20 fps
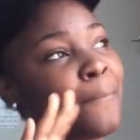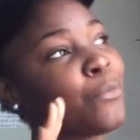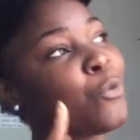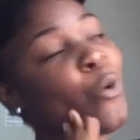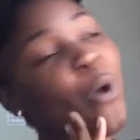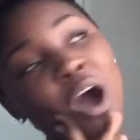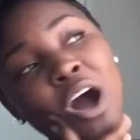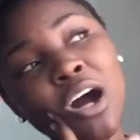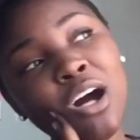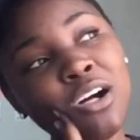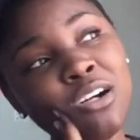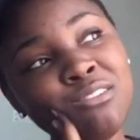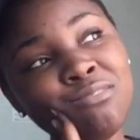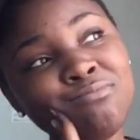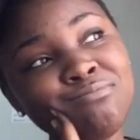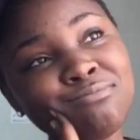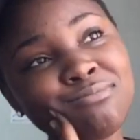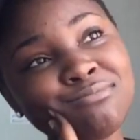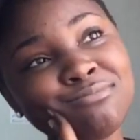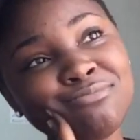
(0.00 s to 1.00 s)

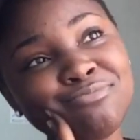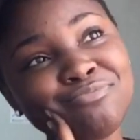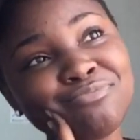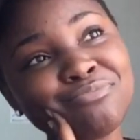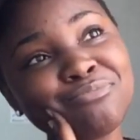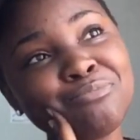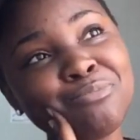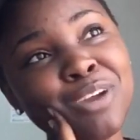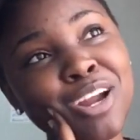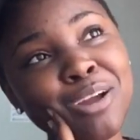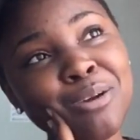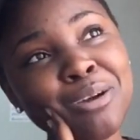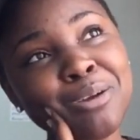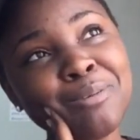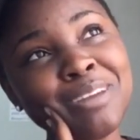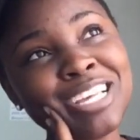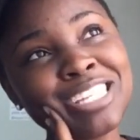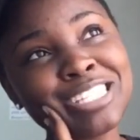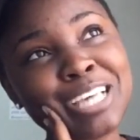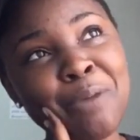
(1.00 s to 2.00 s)
Well,
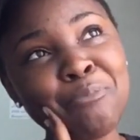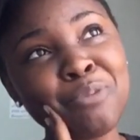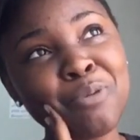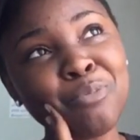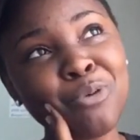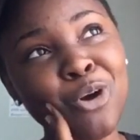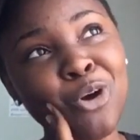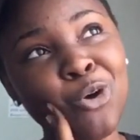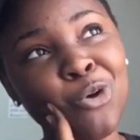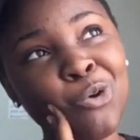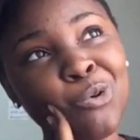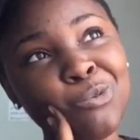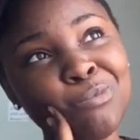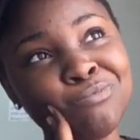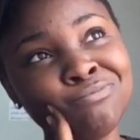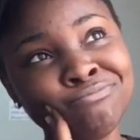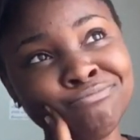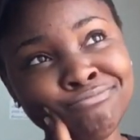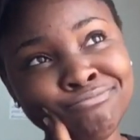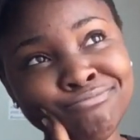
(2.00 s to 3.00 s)
probably some people will
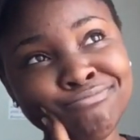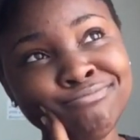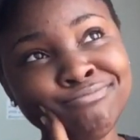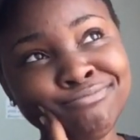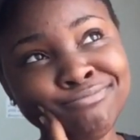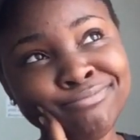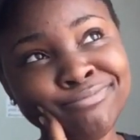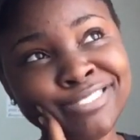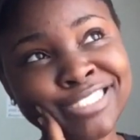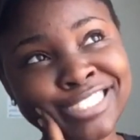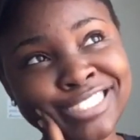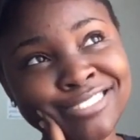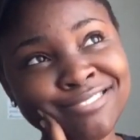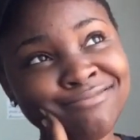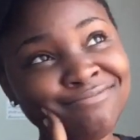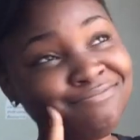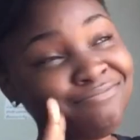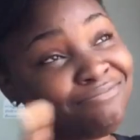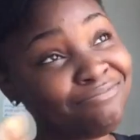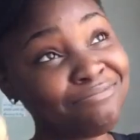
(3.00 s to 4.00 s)

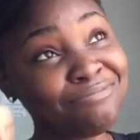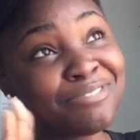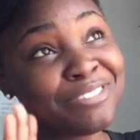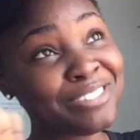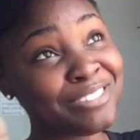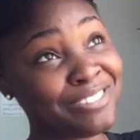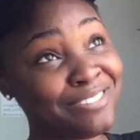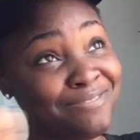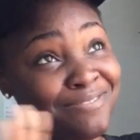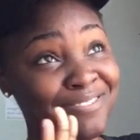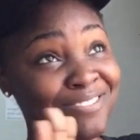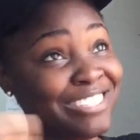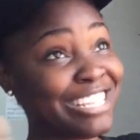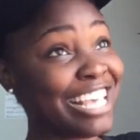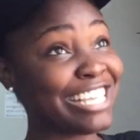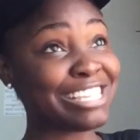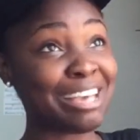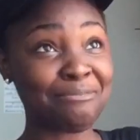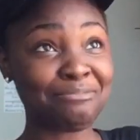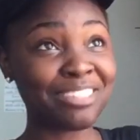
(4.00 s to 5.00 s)

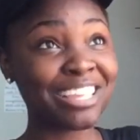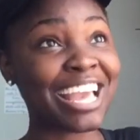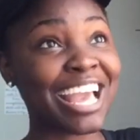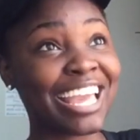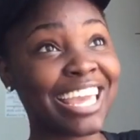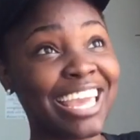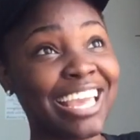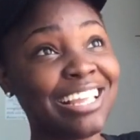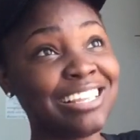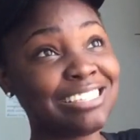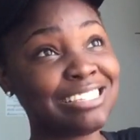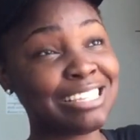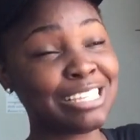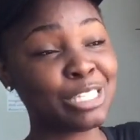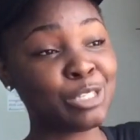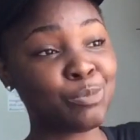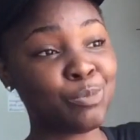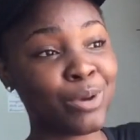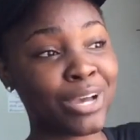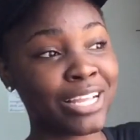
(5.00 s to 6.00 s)
say something against
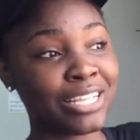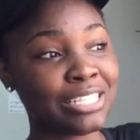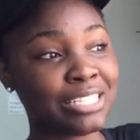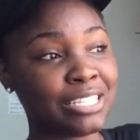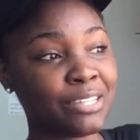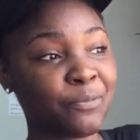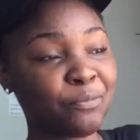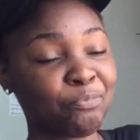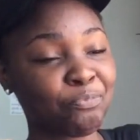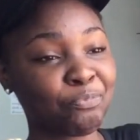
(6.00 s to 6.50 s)
this, but